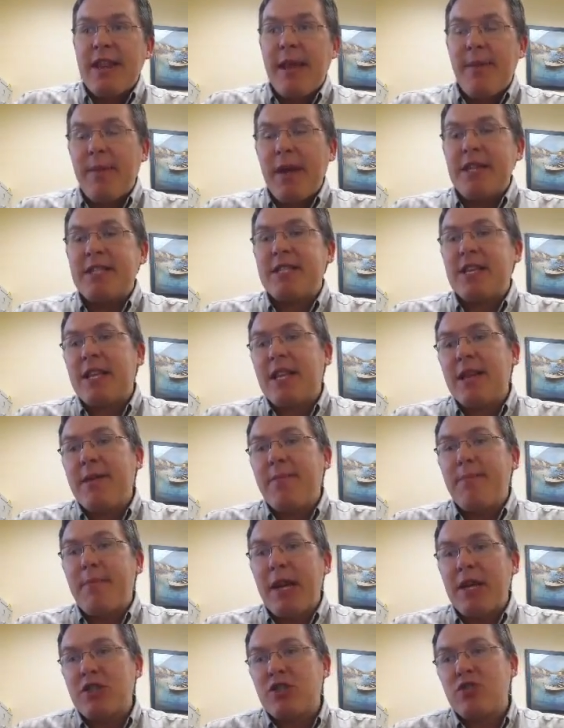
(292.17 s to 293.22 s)
that basically
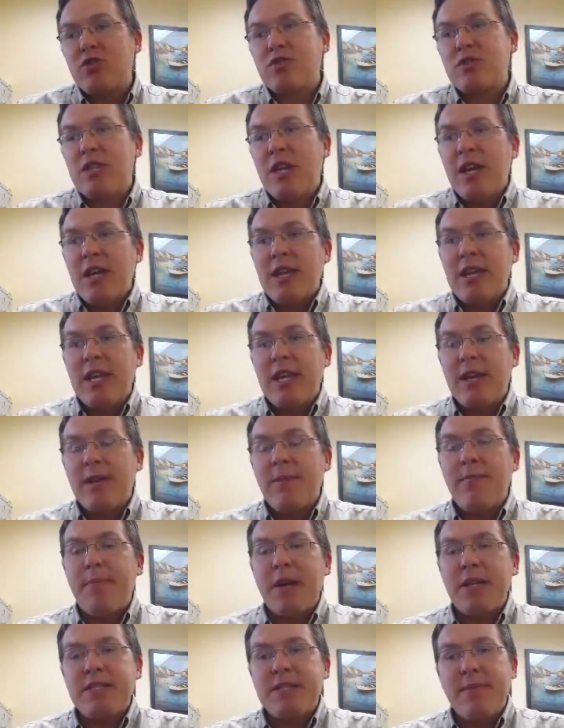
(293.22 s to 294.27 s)
measures the
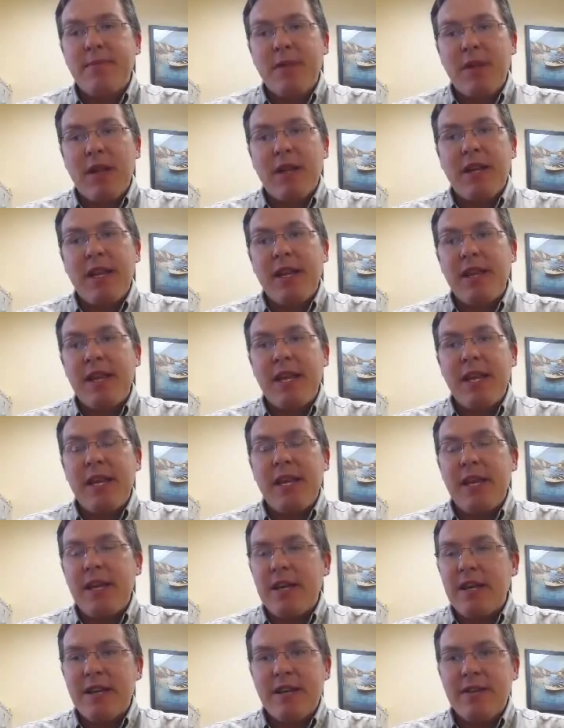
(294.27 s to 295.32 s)
combustibility,
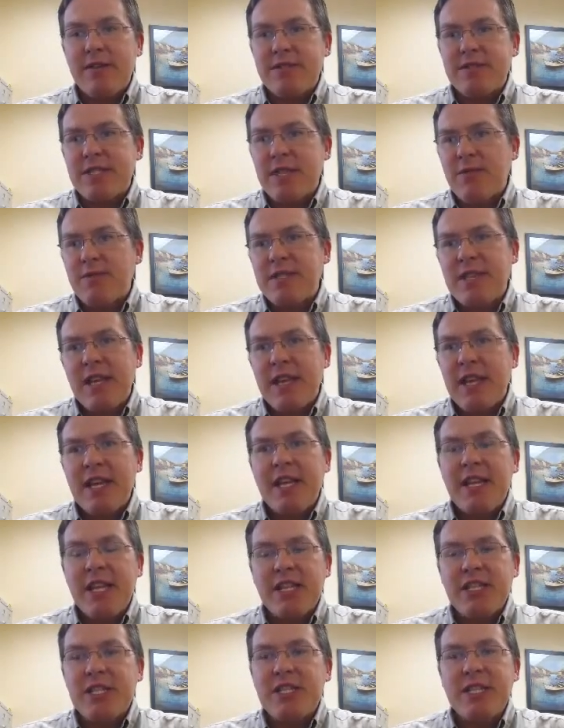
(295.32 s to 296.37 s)
the uh, shall we say, the
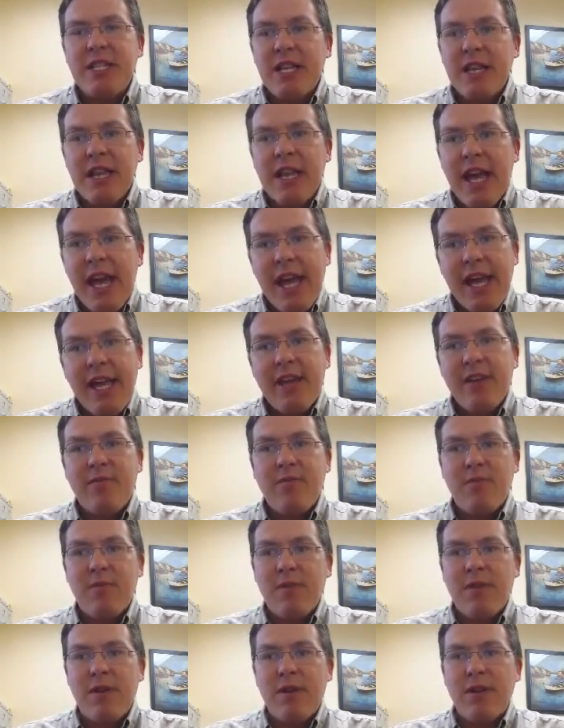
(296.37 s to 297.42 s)
ignition delay,
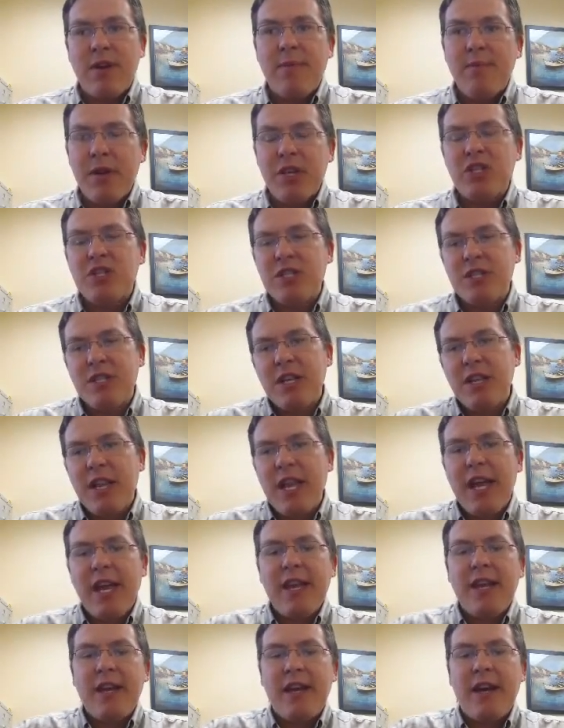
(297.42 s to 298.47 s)
uh, combustion
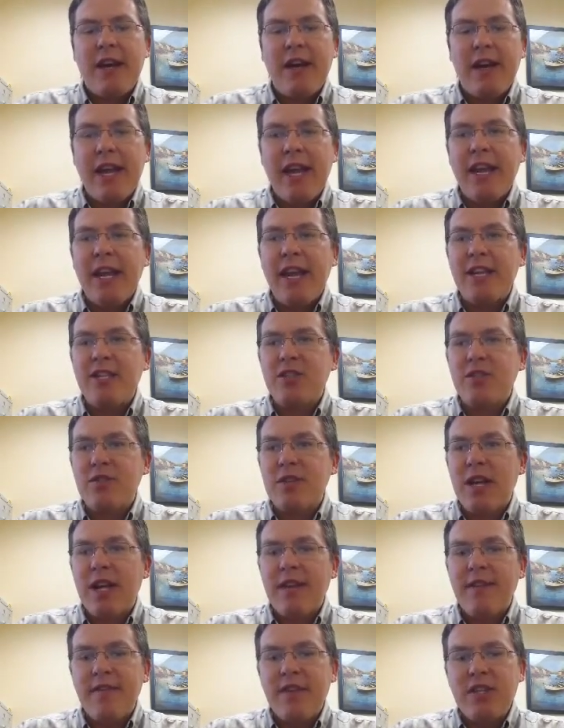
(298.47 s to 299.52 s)
delay uh, in a certain
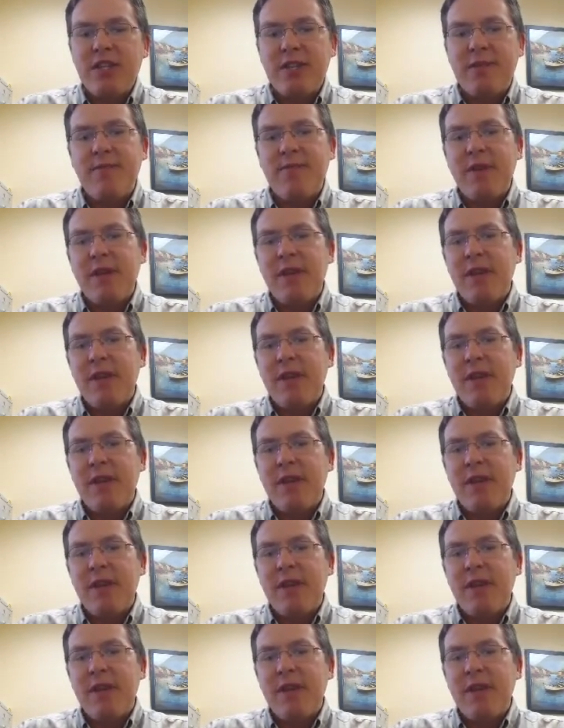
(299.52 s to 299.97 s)
kind of engine.